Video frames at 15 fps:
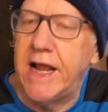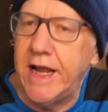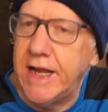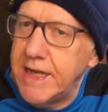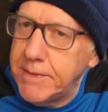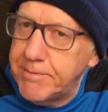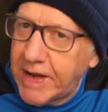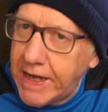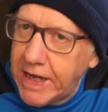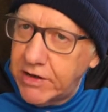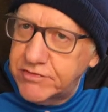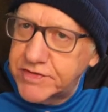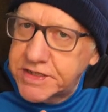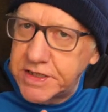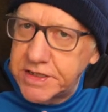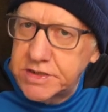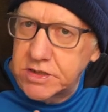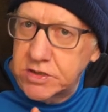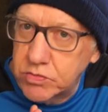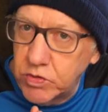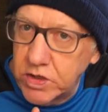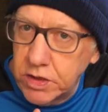Any pair of
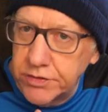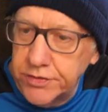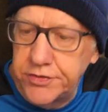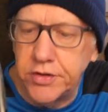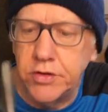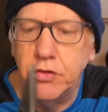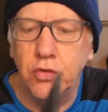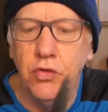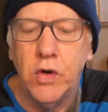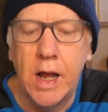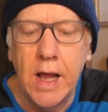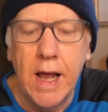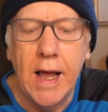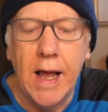scissors will do,